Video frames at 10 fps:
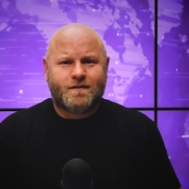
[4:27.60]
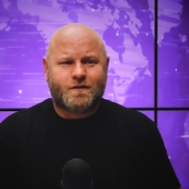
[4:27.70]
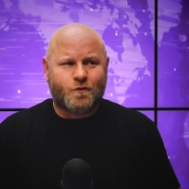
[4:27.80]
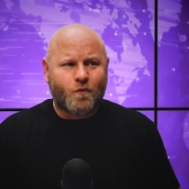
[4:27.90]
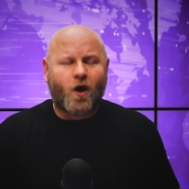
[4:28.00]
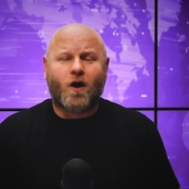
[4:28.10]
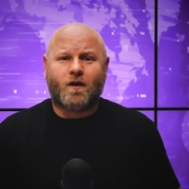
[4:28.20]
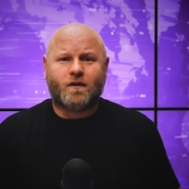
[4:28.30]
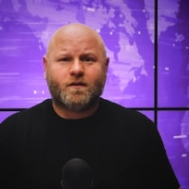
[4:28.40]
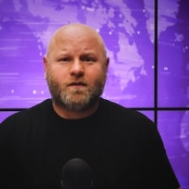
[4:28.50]
You
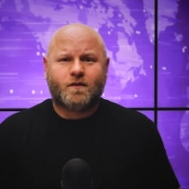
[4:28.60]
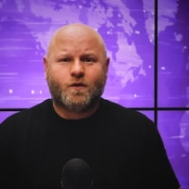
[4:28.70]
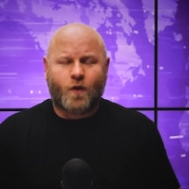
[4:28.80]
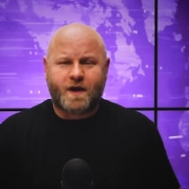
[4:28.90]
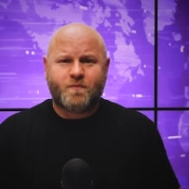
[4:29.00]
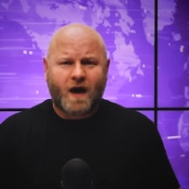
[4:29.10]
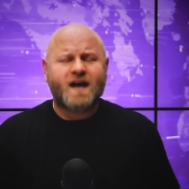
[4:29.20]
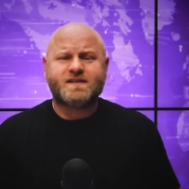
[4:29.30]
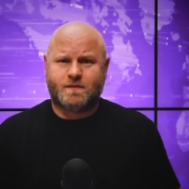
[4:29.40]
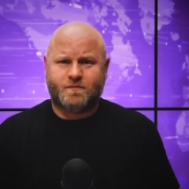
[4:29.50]
are, quite
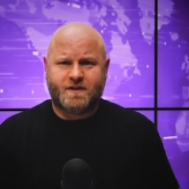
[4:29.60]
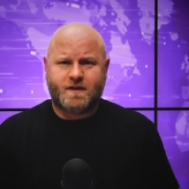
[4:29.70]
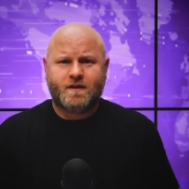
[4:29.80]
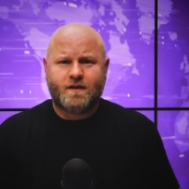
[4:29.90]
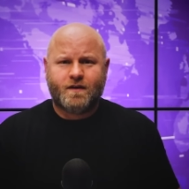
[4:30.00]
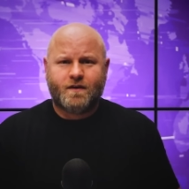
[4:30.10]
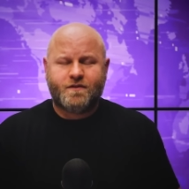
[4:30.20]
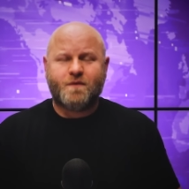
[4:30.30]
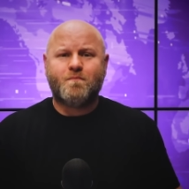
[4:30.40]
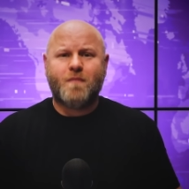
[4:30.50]
possibly,
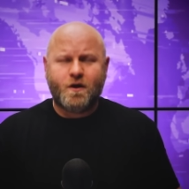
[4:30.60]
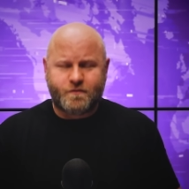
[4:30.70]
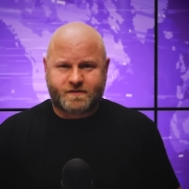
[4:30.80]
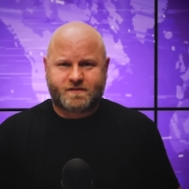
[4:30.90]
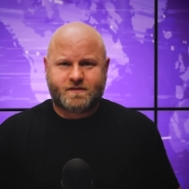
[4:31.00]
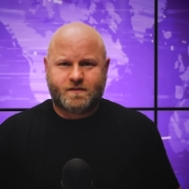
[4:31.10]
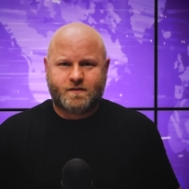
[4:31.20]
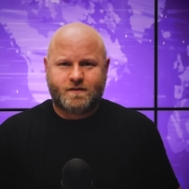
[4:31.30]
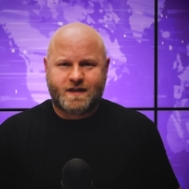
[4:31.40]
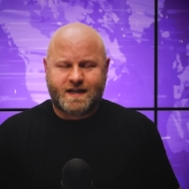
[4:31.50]
the most
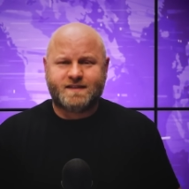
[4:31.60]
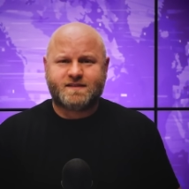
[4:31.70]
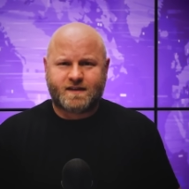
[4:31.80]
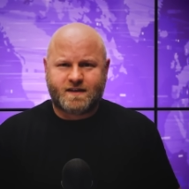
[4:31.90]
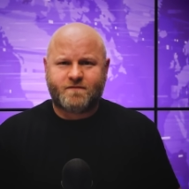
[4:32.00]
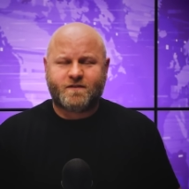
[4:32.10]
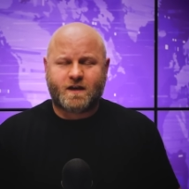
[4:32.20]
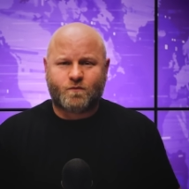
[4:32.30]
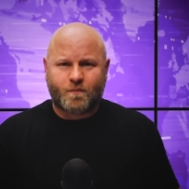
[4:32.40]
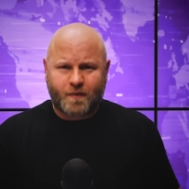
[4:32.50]

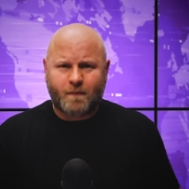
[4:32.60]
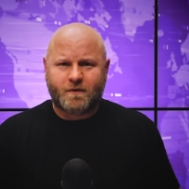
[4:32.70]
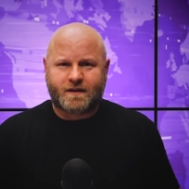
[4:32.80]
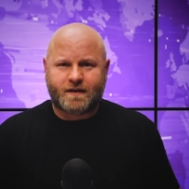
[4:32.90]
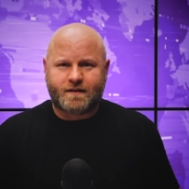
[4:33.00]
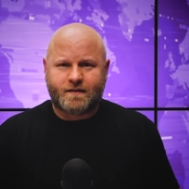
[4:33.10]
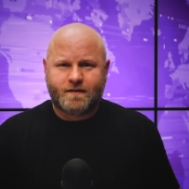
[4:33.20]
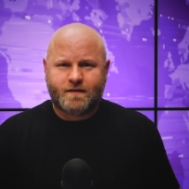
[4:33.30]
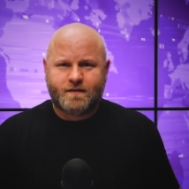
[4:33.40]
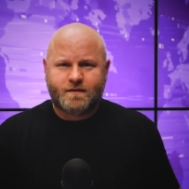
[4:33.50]
insignificant Republican
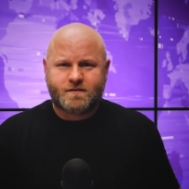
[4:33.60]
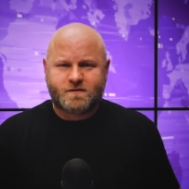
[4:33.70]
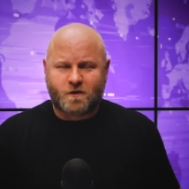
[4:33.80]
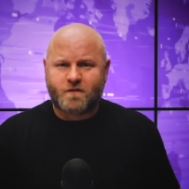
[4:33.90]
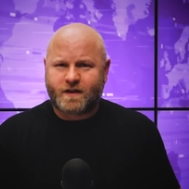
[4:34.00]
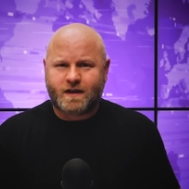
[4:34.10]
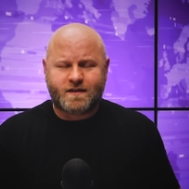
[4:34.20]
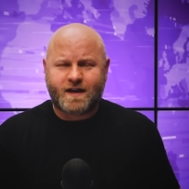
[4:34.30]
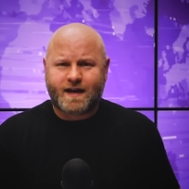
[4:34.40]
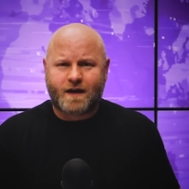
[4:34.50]
serving
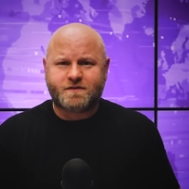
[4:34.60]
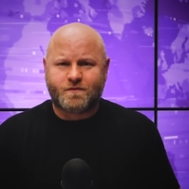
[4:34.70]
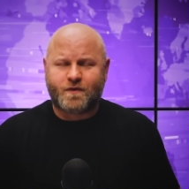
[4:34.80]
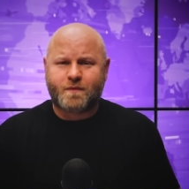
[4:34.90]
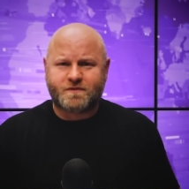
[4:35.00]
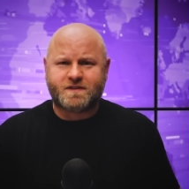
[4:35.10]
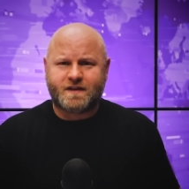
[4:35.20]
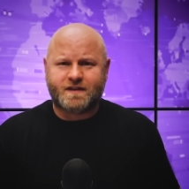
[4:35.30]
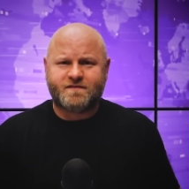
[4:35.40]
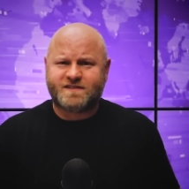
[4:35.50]
in that House of
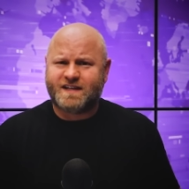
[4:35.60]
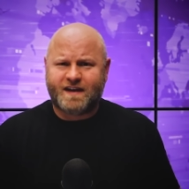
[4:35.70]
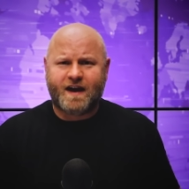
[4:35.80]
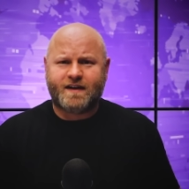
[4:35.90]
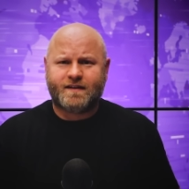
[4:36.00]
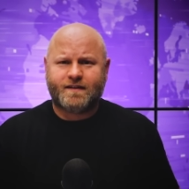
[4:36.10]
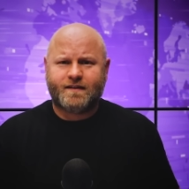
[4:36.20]
Representatives today.